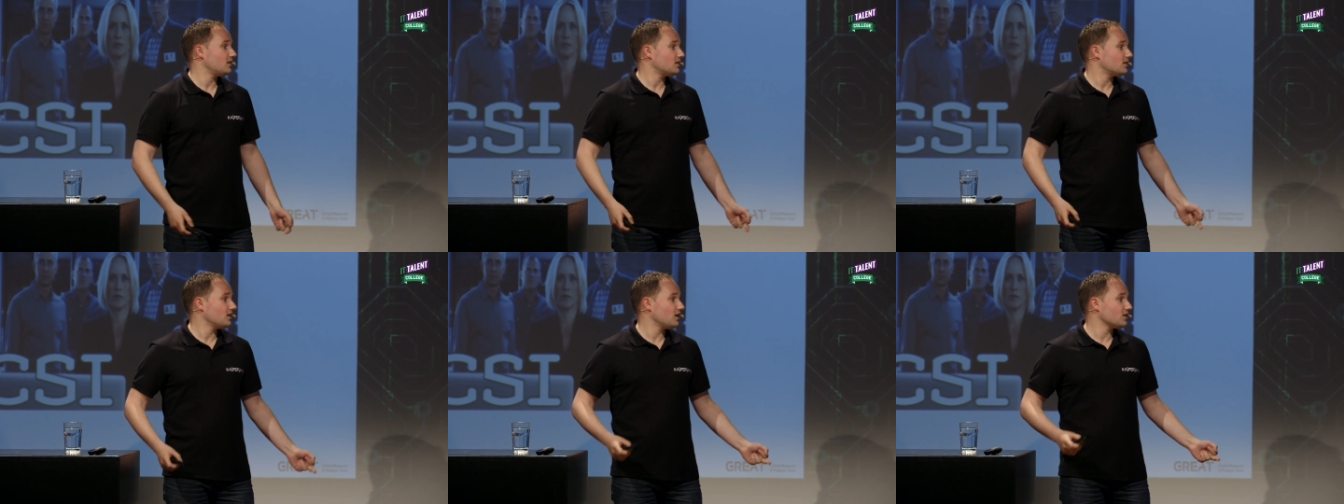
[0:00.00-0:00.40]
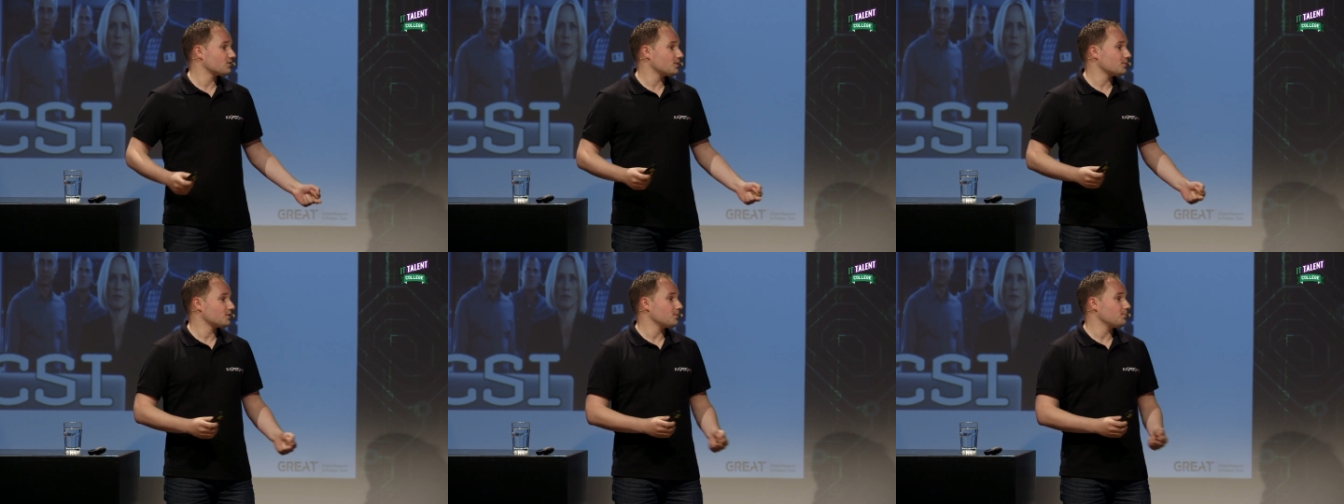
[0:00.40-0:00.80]
they asked
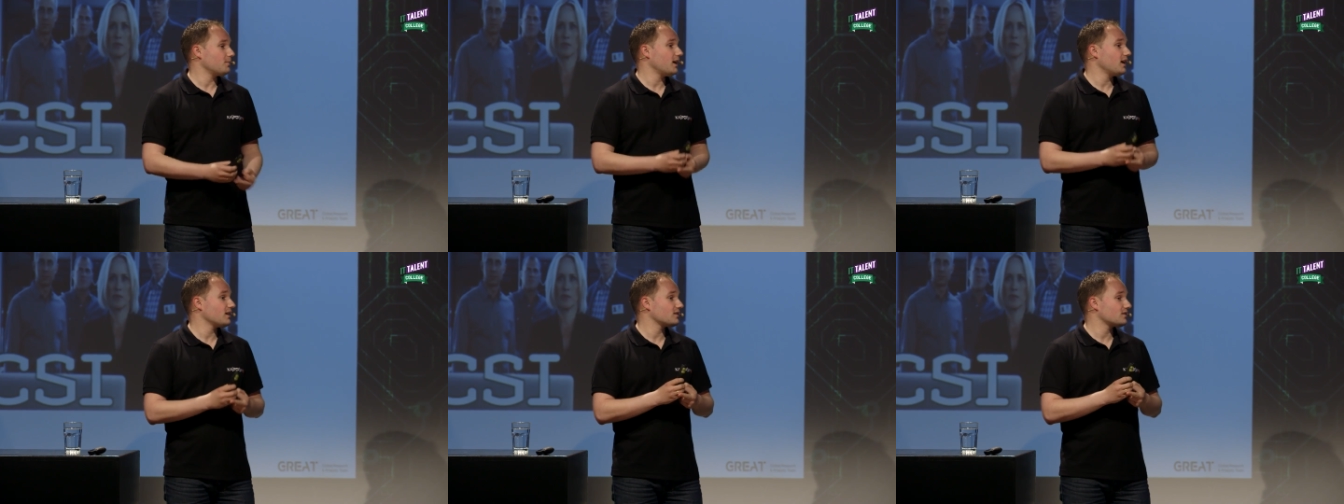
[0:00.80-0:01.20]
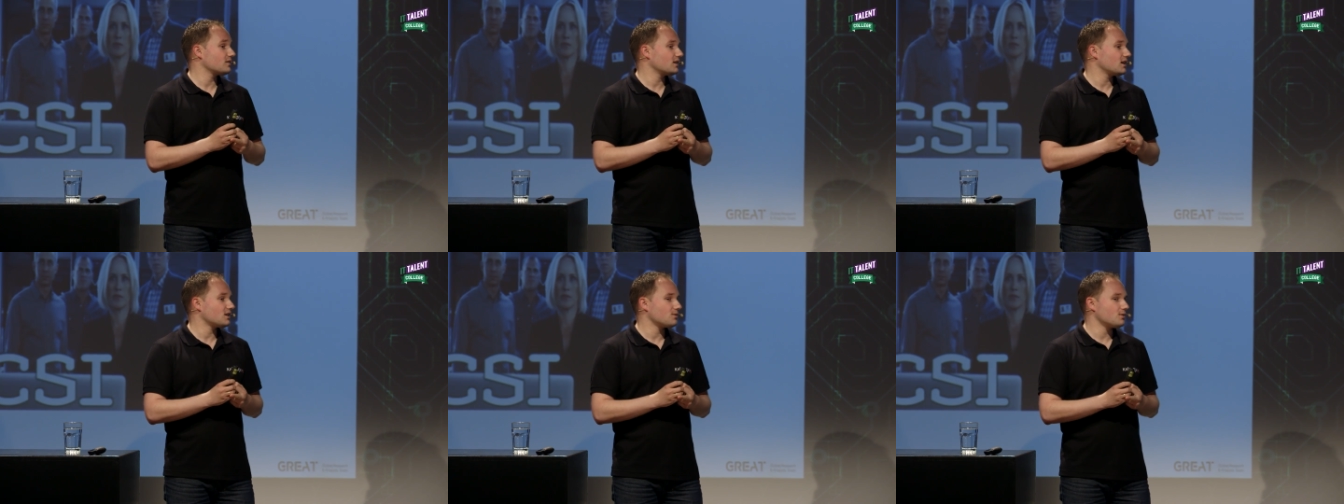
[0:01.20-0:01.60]
from some banks
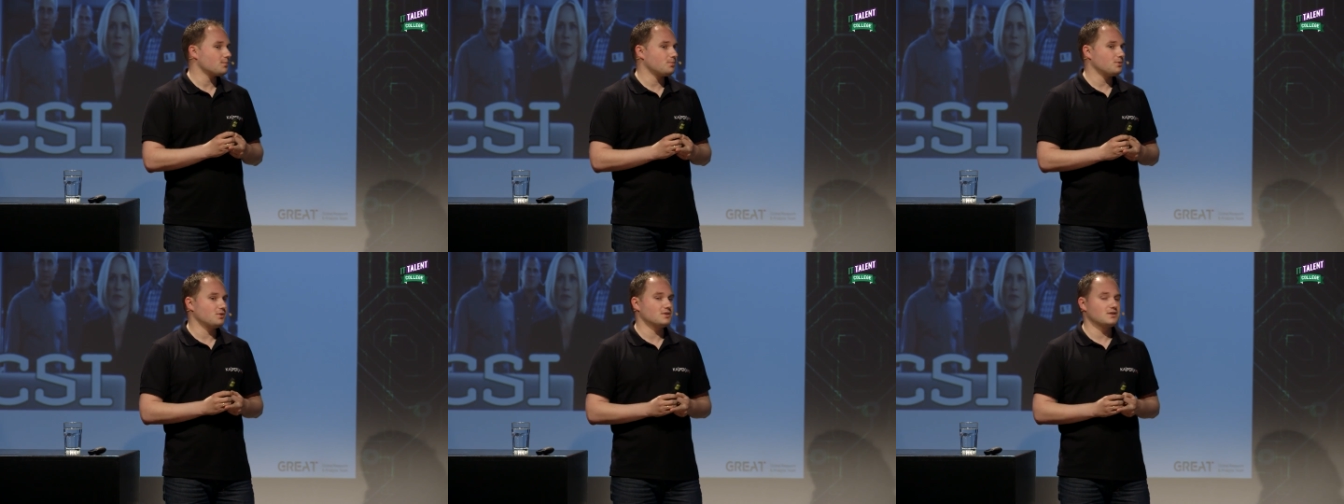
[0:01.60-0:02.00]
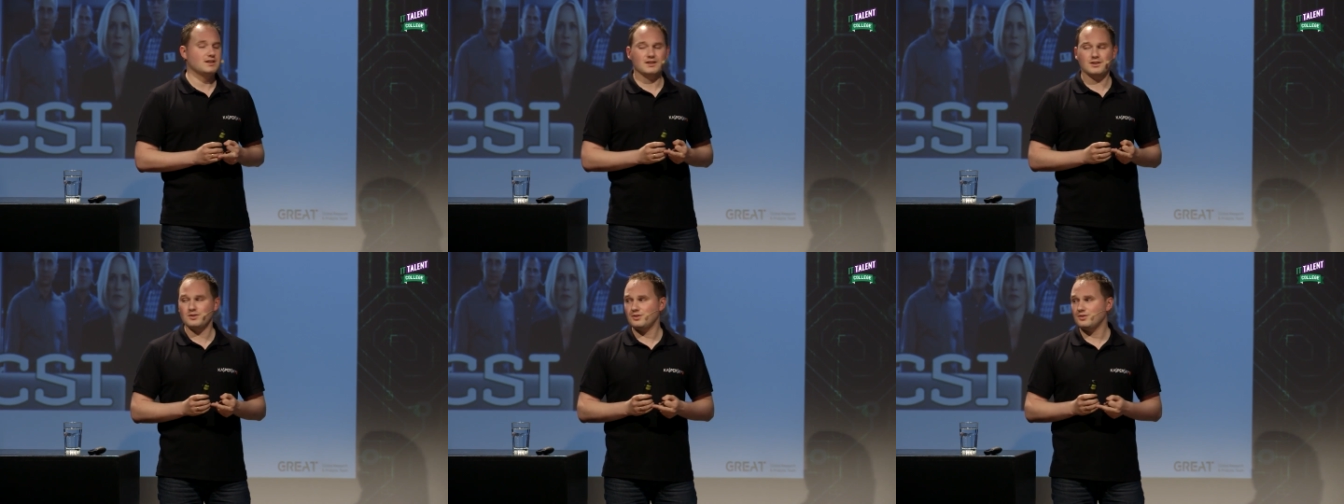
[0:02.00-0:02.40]
to get the report,
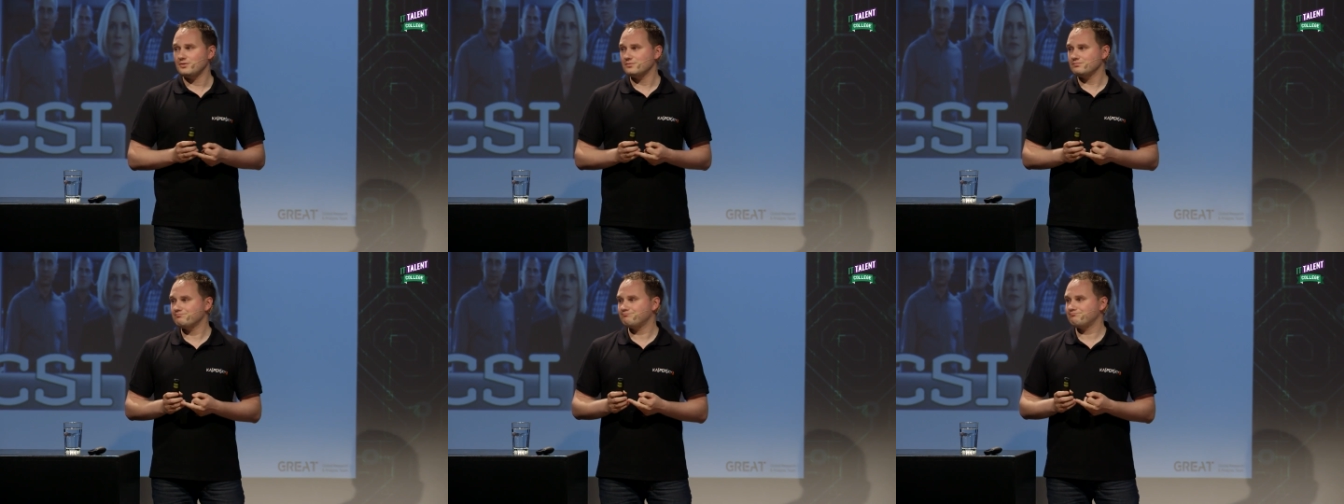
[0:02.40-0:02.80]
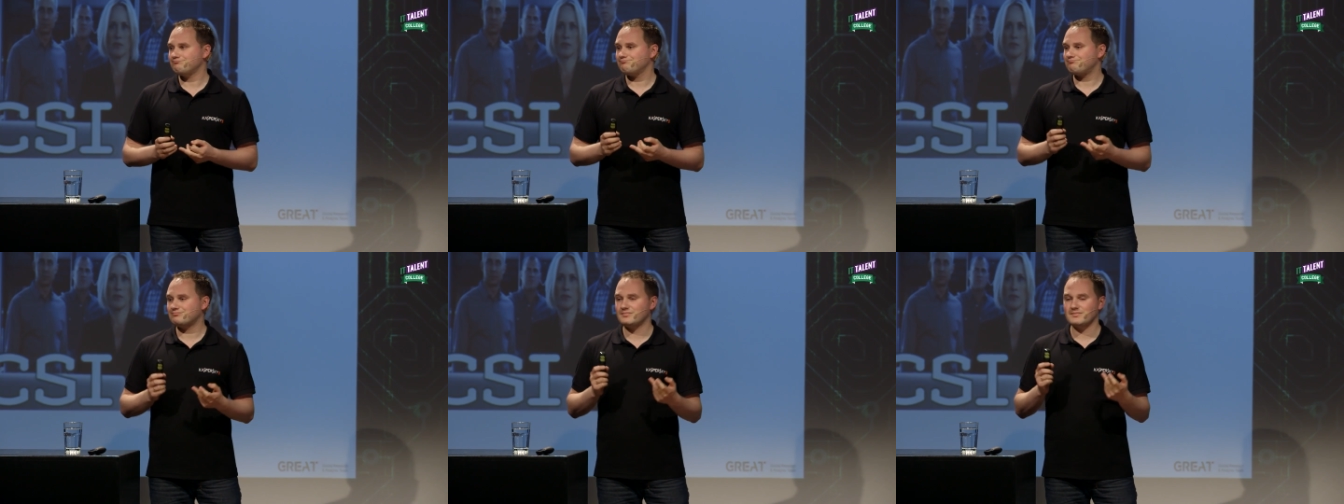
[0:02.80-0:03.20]
and they all
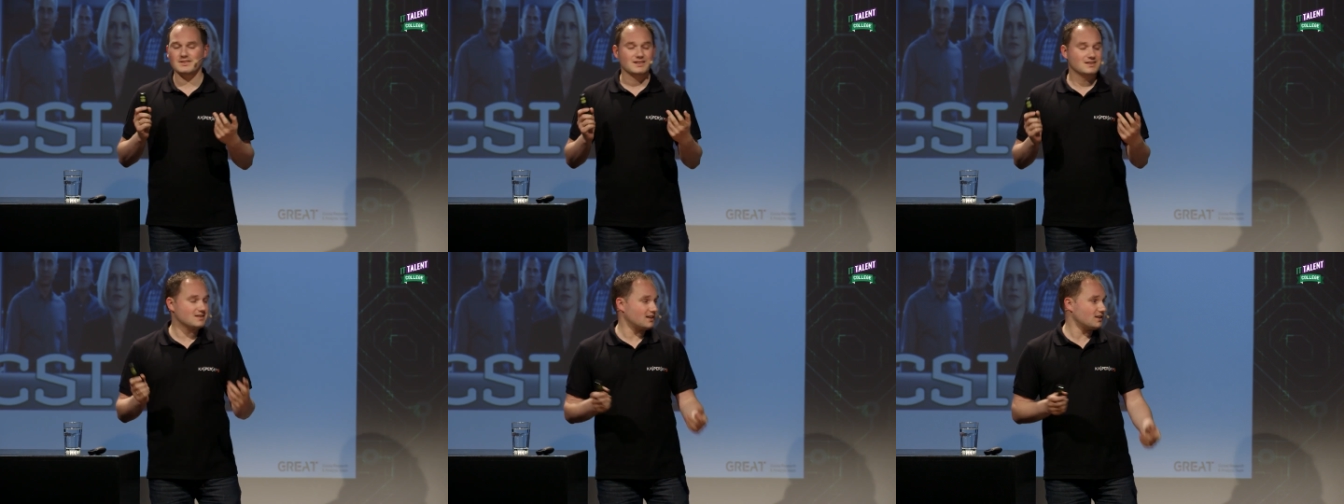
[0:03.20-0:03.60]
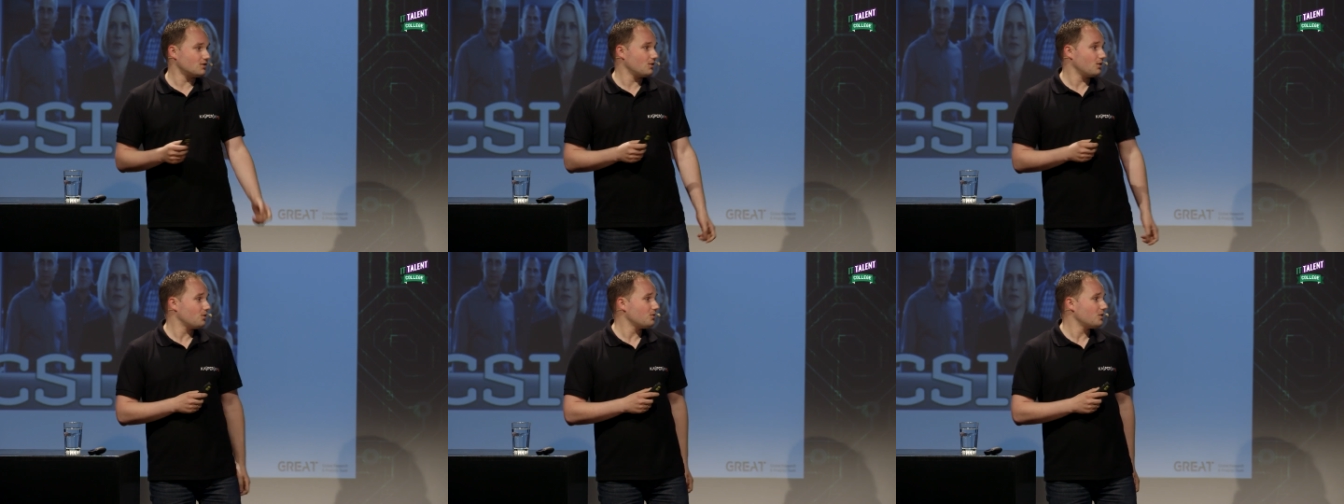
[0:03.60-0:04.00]
said
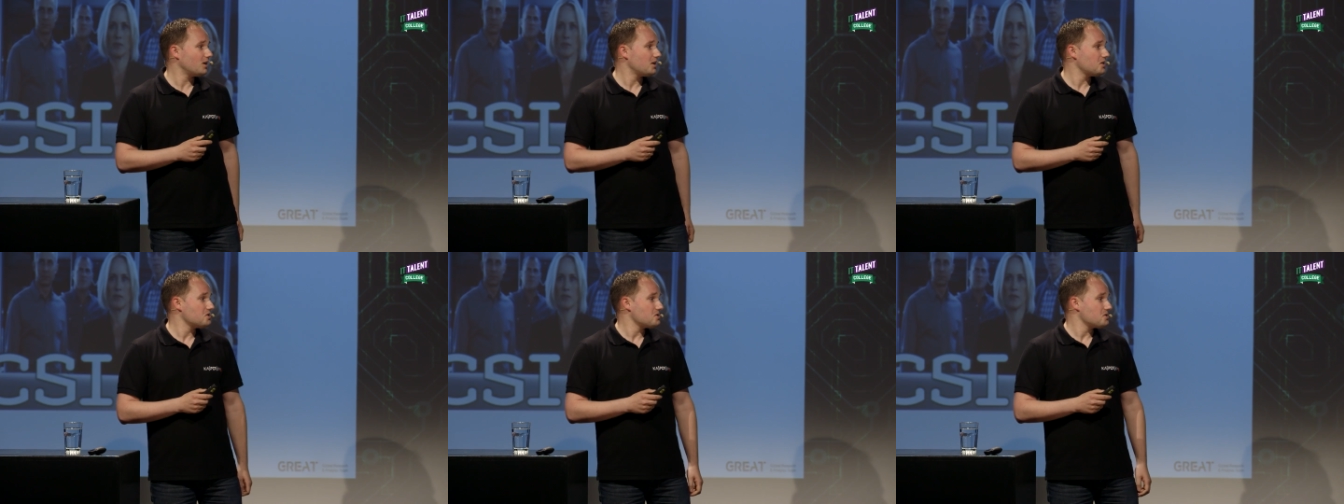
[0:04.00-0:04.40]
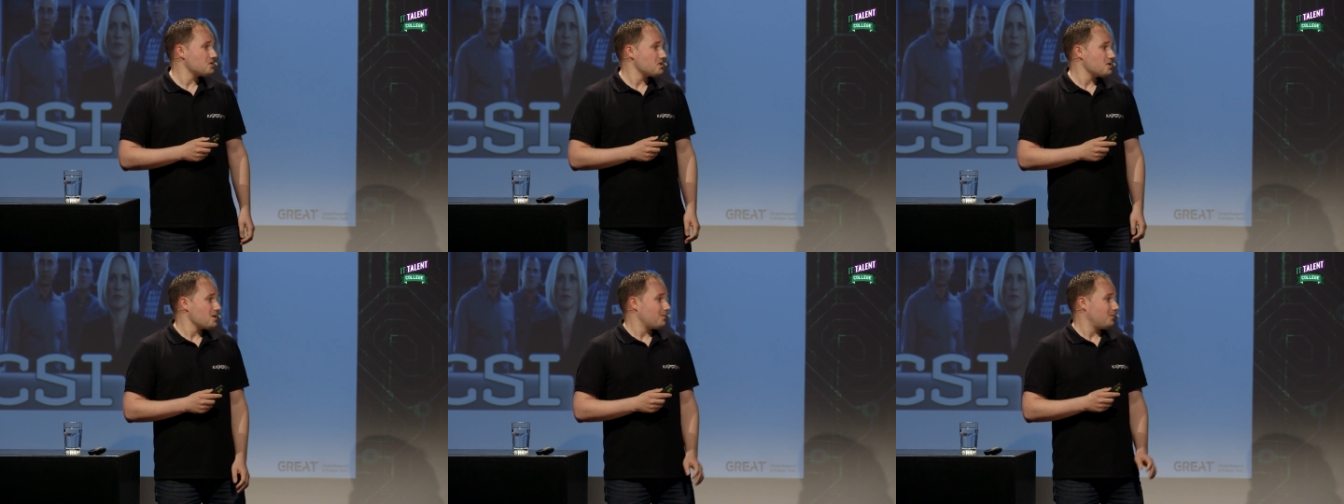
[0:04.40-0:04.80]
no.
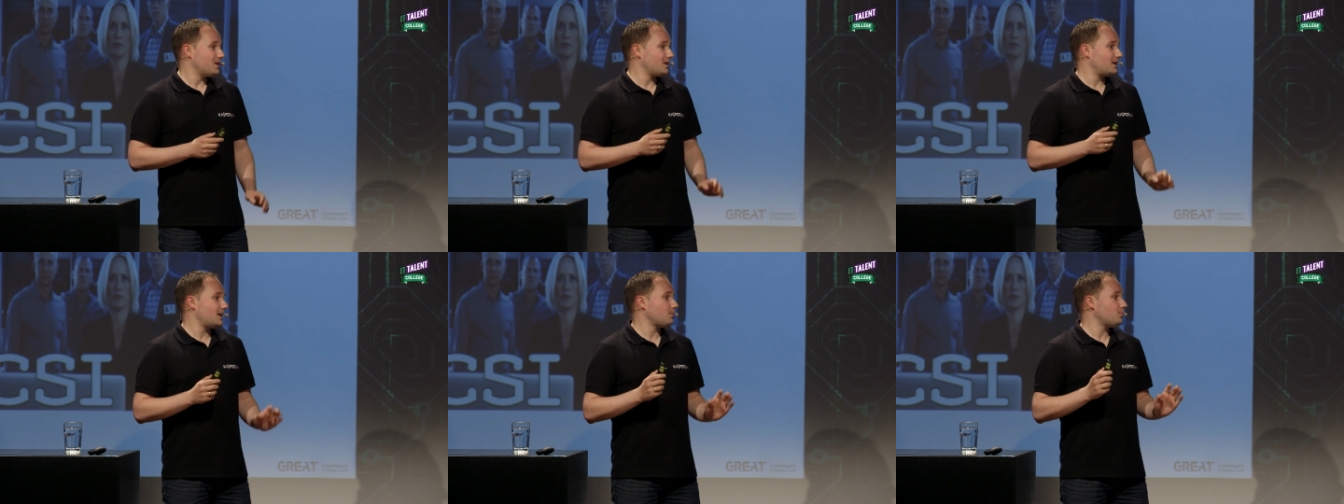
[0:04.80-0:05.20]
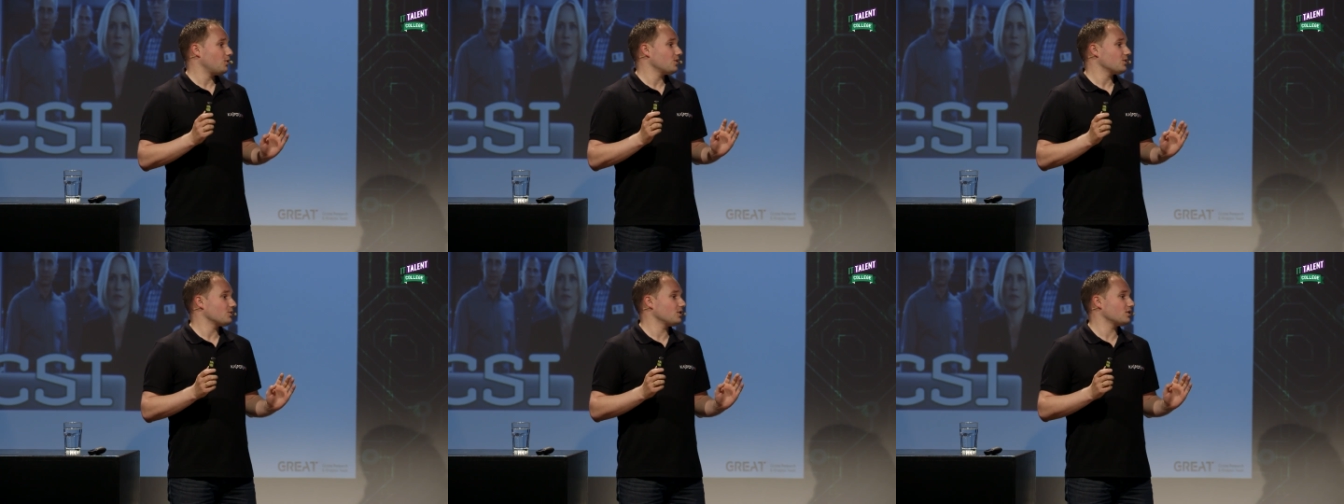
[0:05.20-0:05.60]
But at that
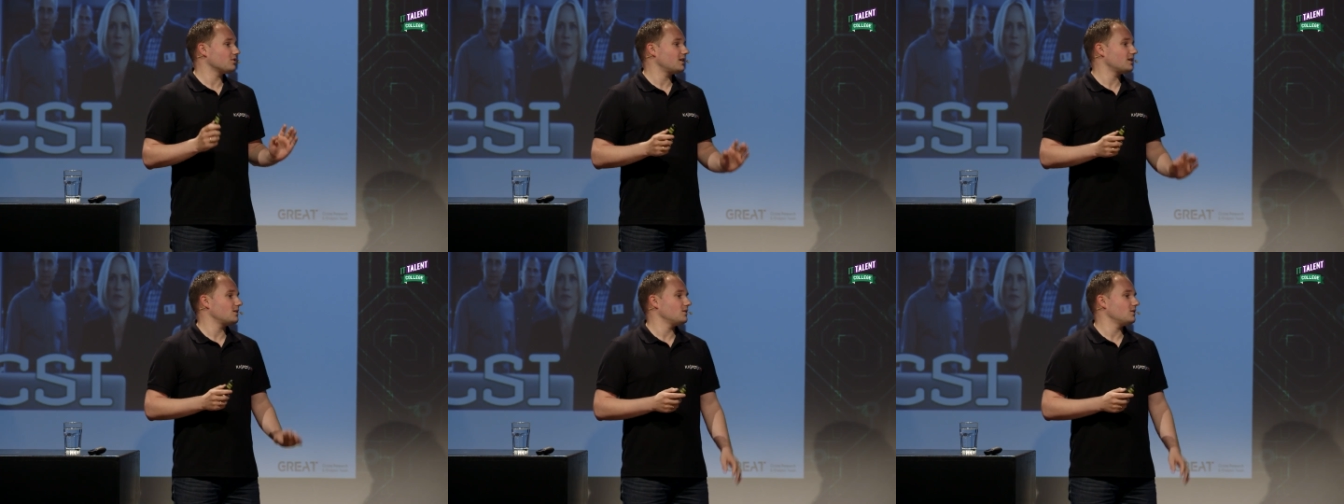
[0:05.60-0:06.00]
point, we already